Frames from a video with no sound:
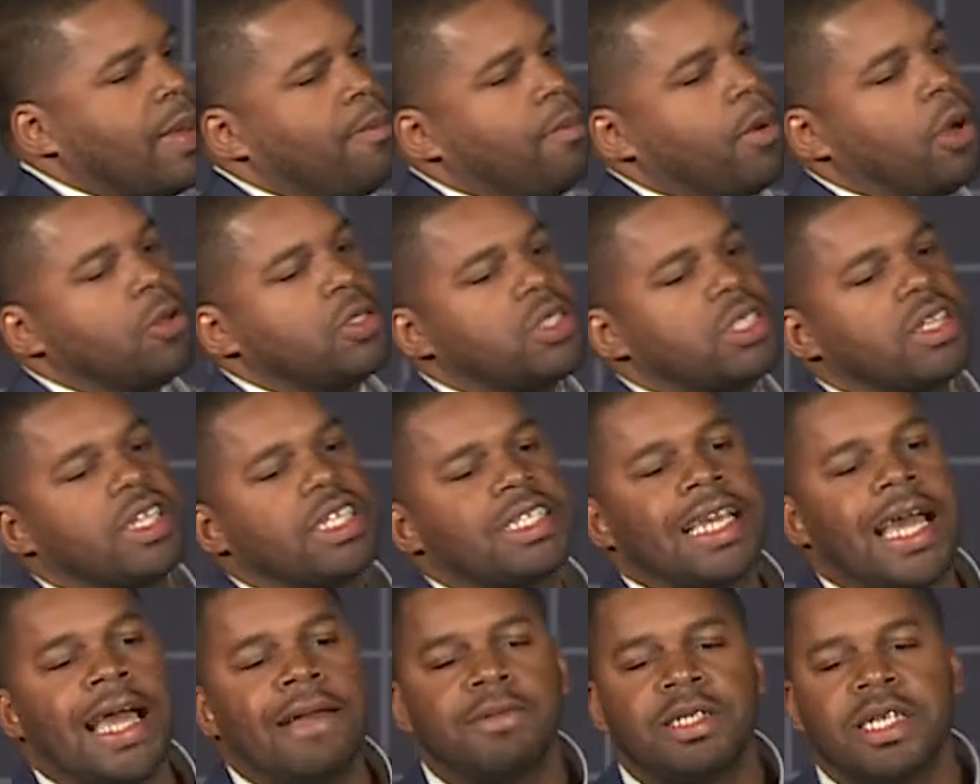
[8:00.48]
most of the
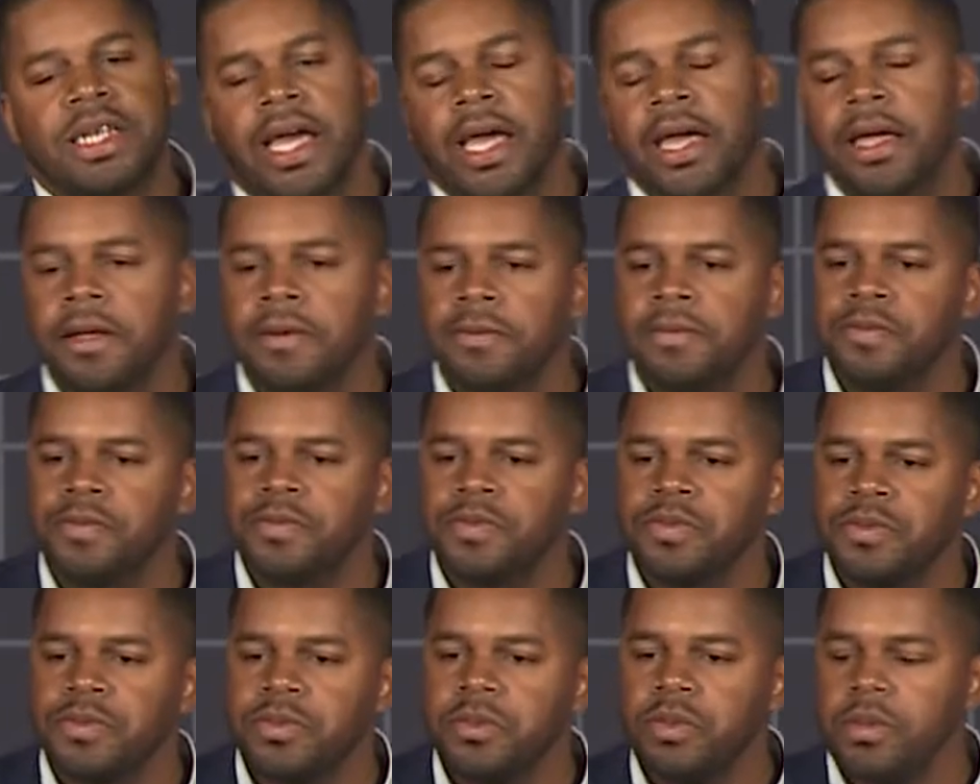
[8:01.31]
time today
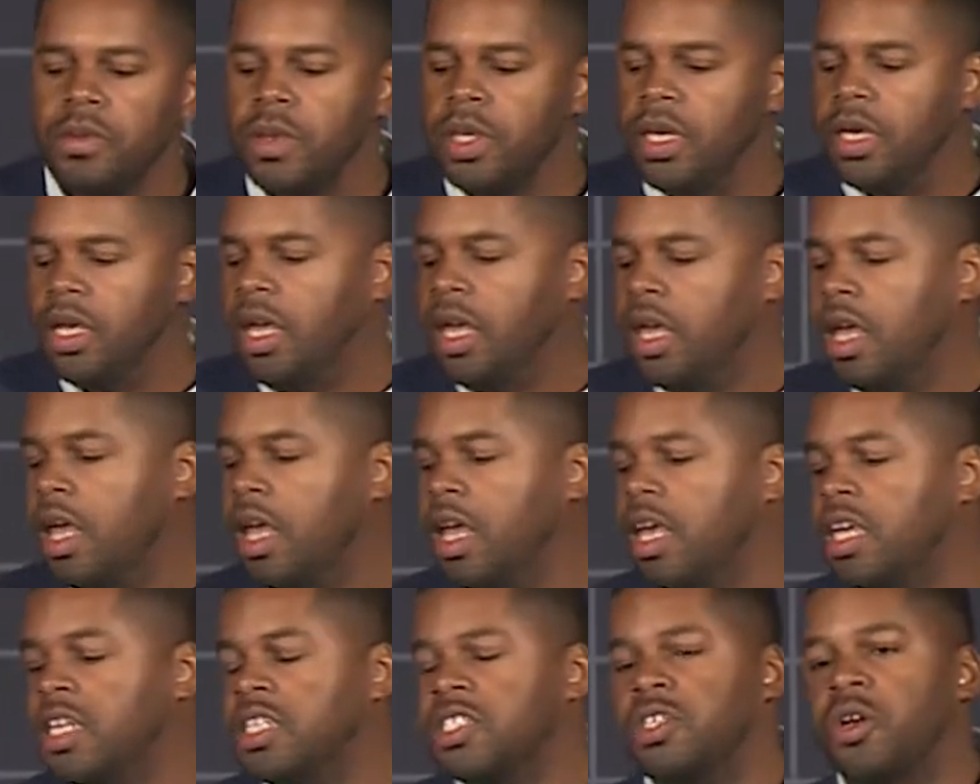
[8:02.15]

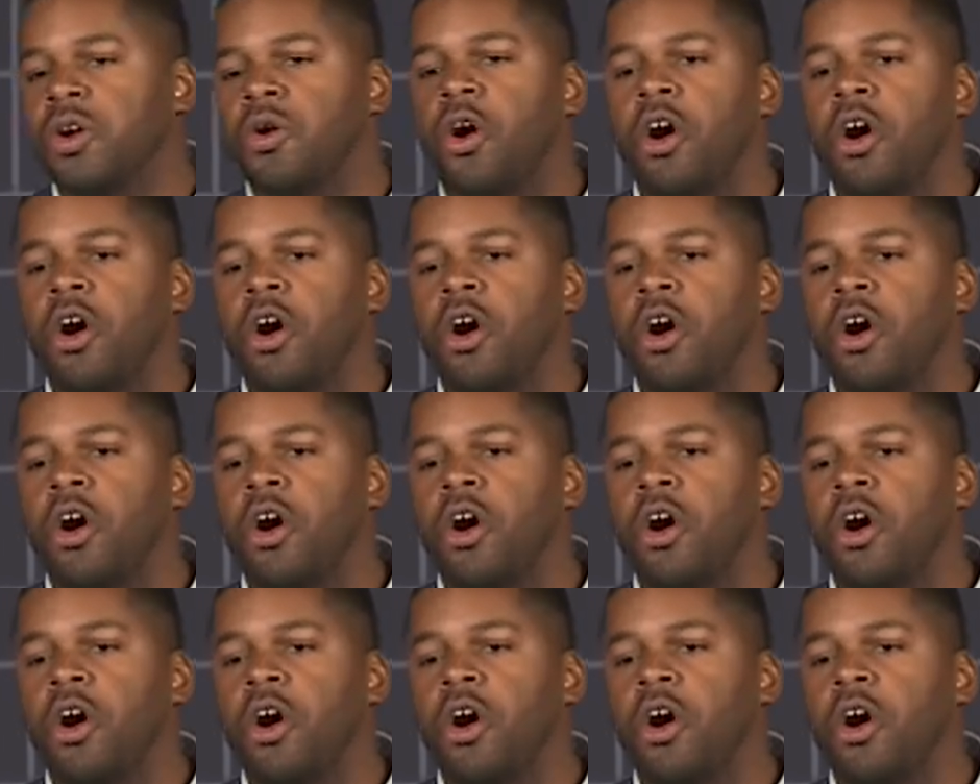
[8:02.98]
is